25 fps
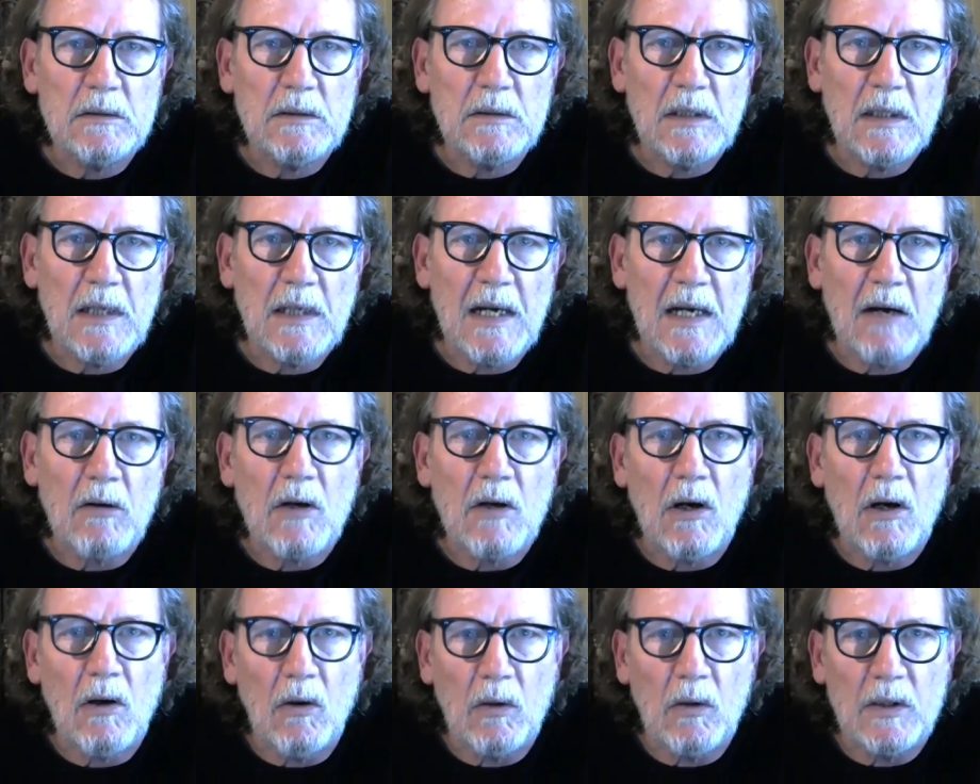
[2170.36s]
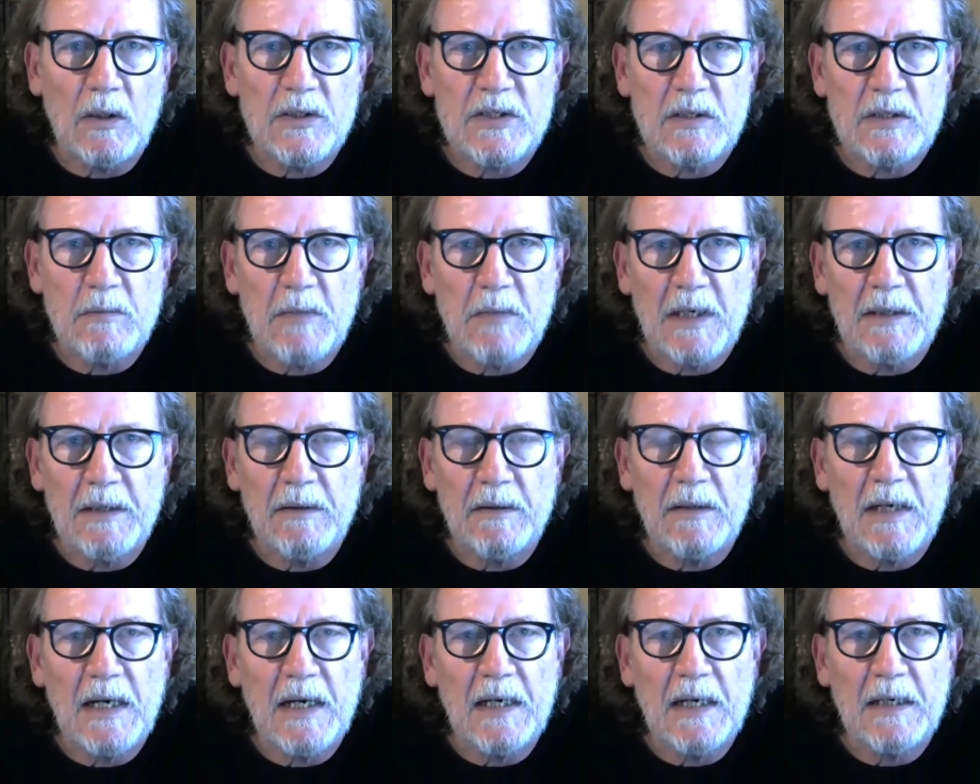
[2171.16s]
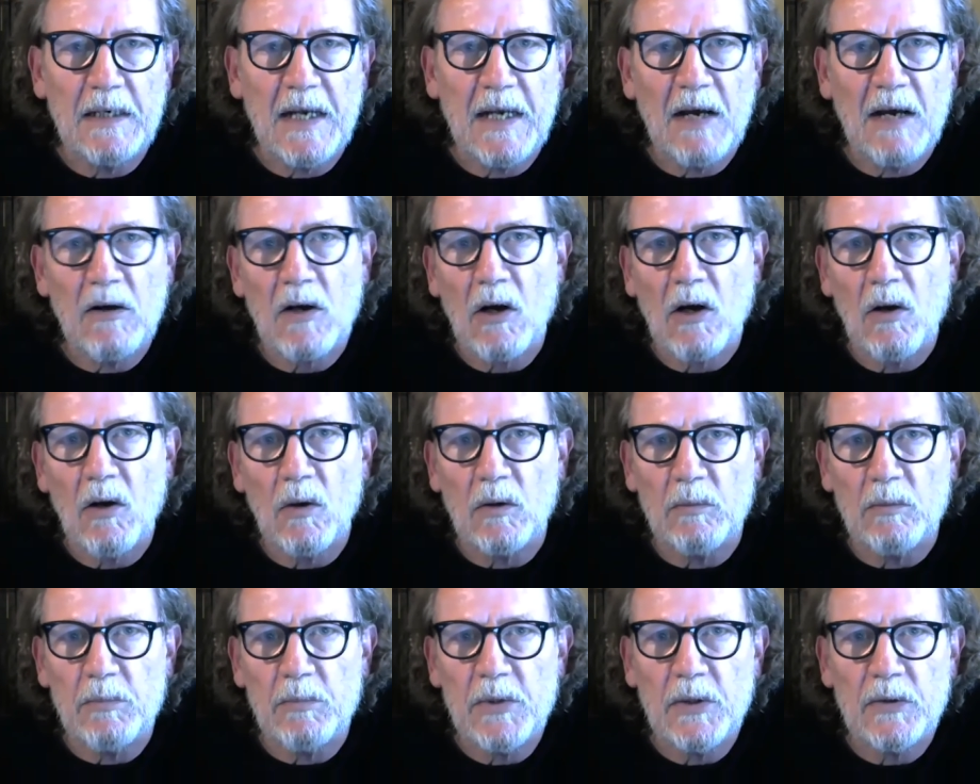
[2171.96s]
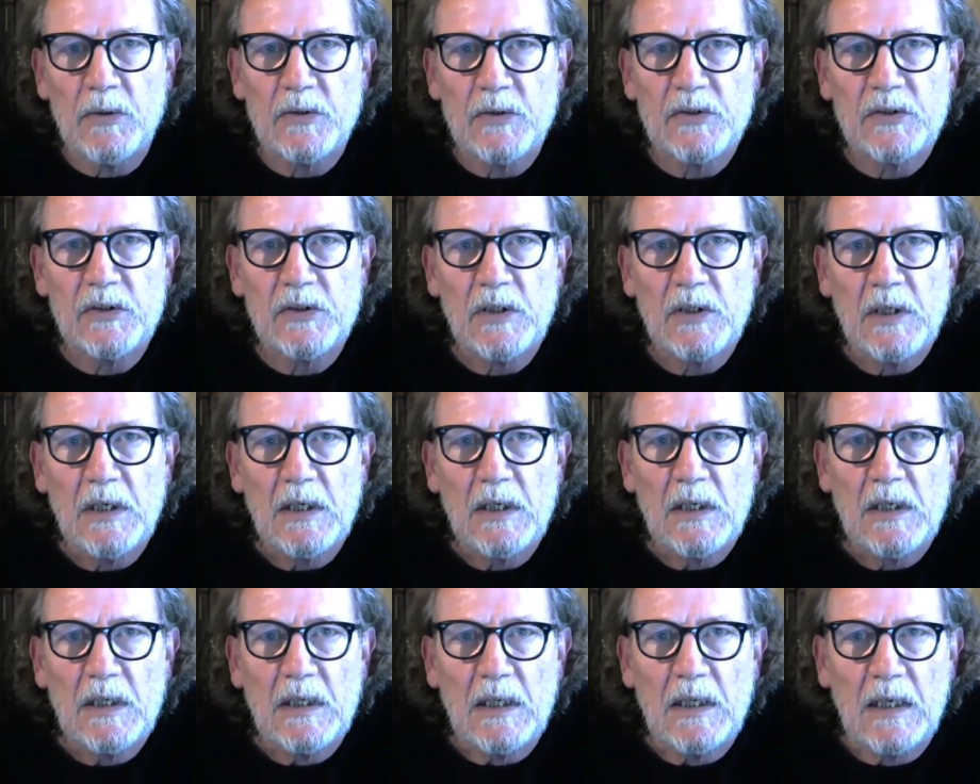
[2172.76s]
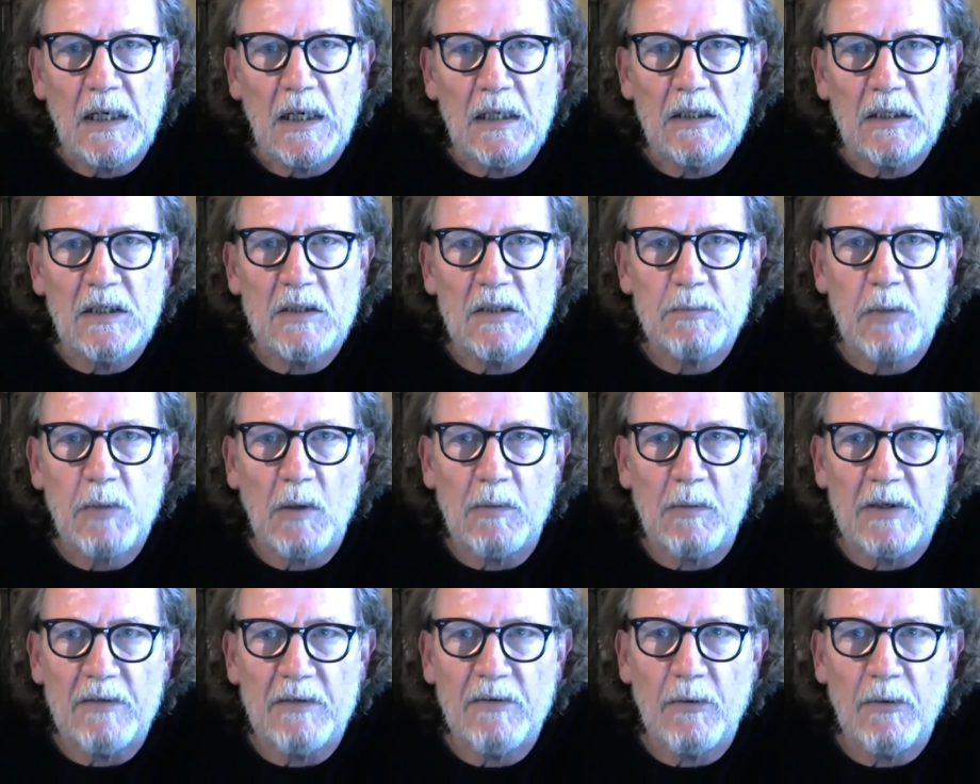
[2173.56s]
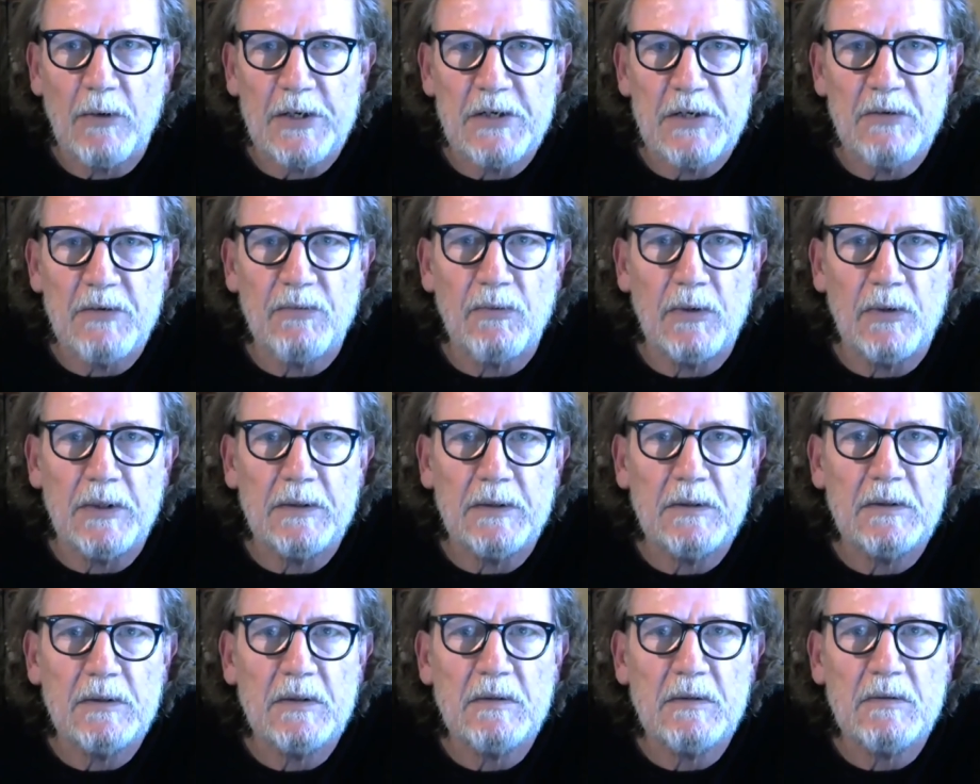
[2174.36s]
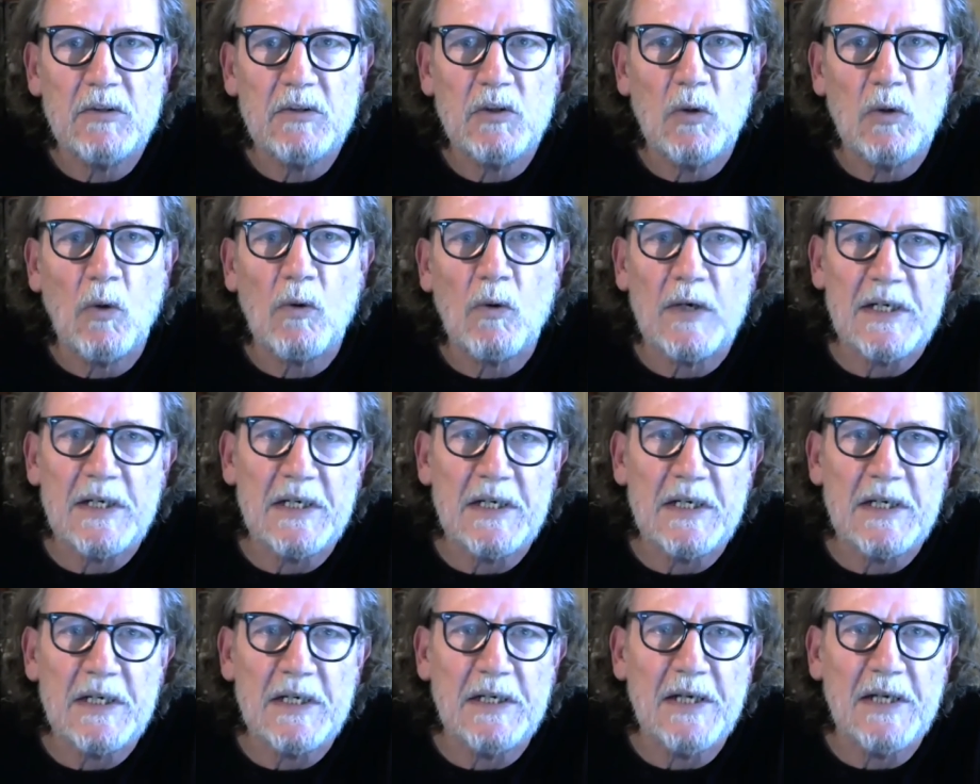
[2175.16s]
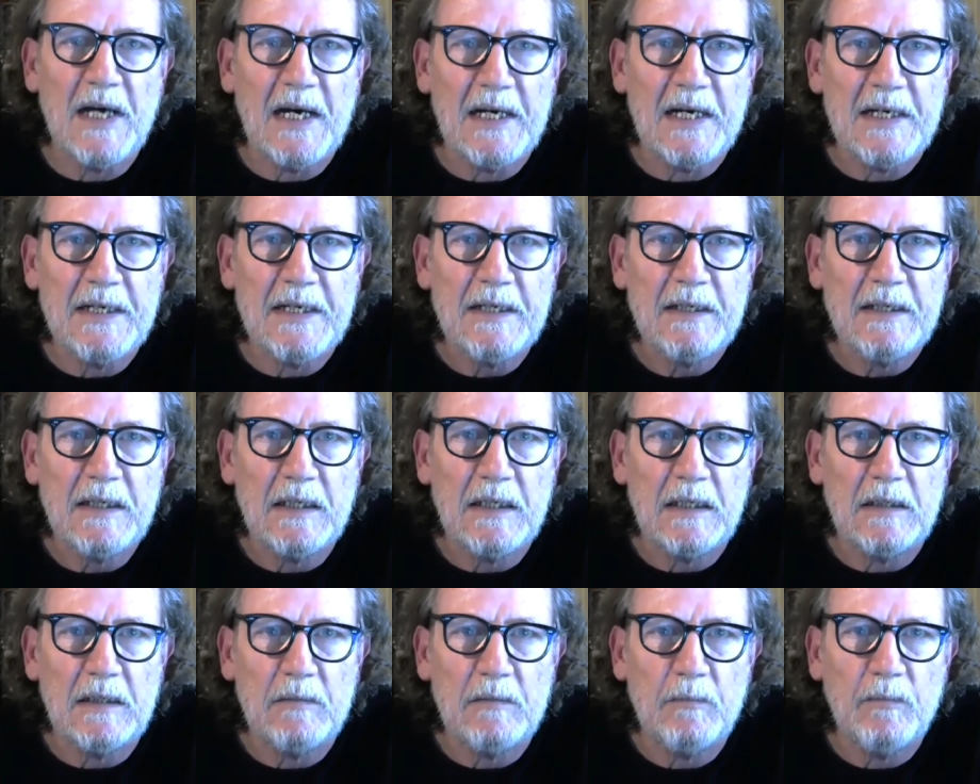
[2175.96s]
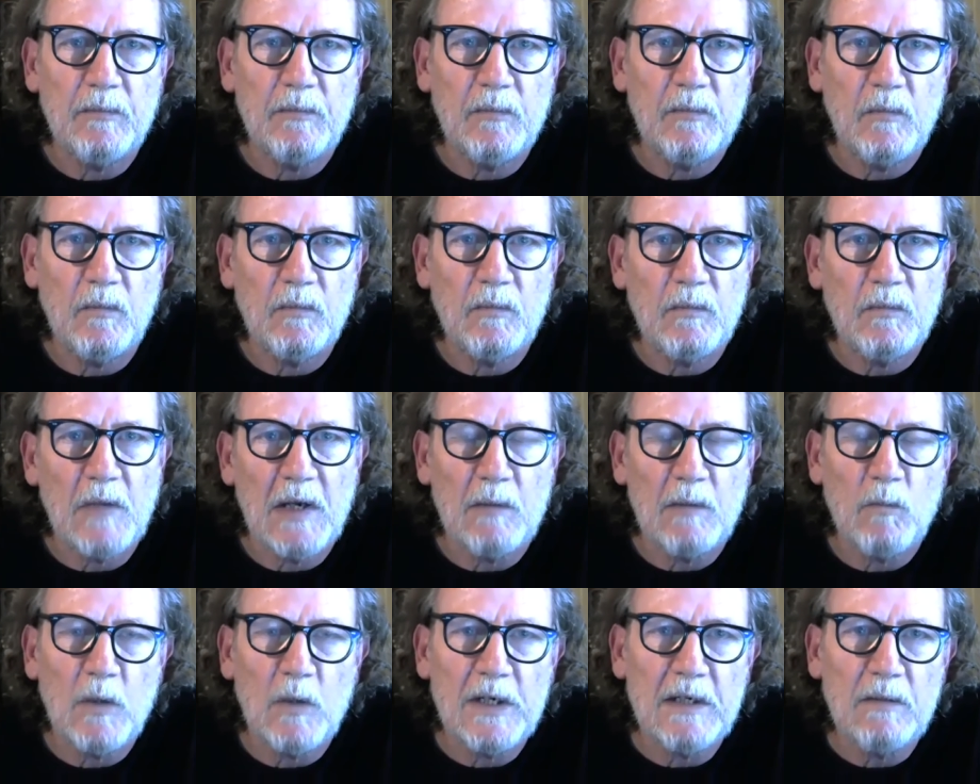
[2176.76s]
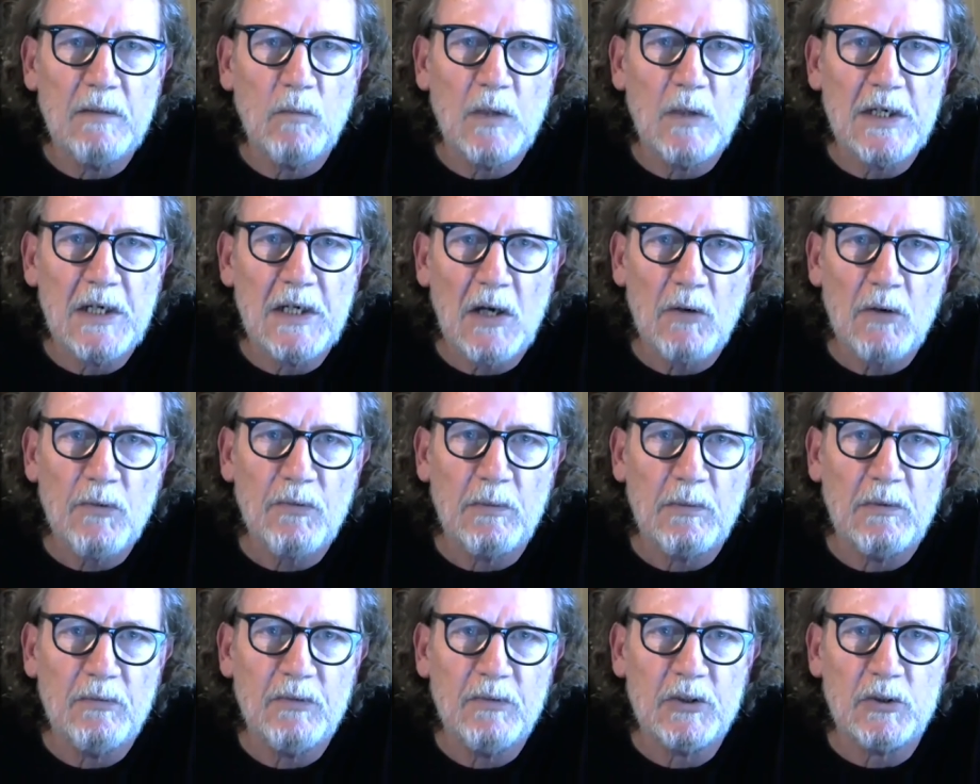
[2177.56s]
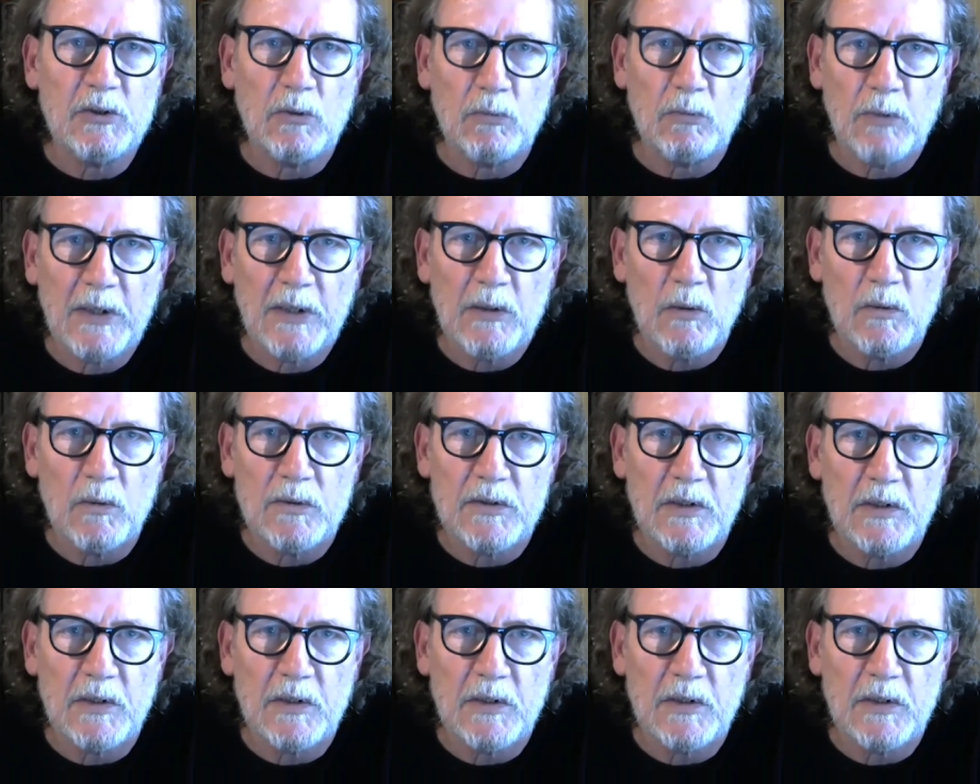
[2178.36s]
alcoholism and alcohol abuse, it's probably a very different story today. And we know from official records